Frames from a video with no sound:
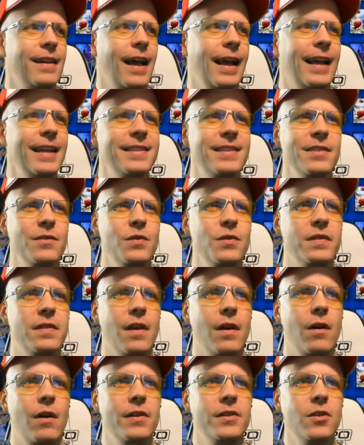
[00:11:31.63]
I guess this was
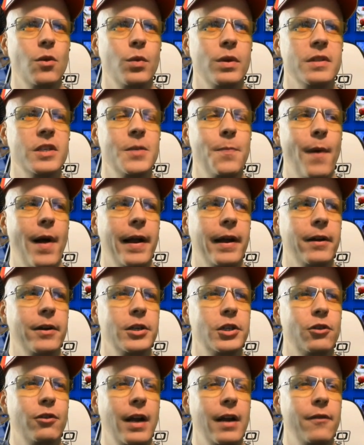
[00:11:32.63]
also what
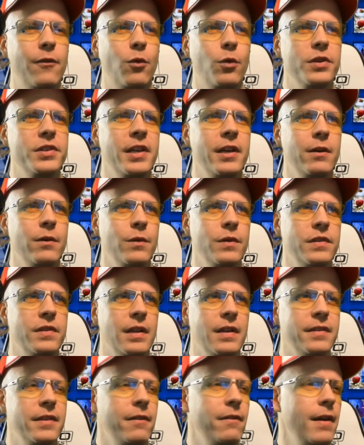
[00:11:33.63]
inspired Triforce Heroes,
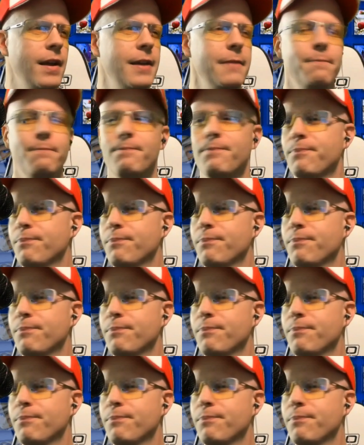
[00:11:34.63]
then, is that right?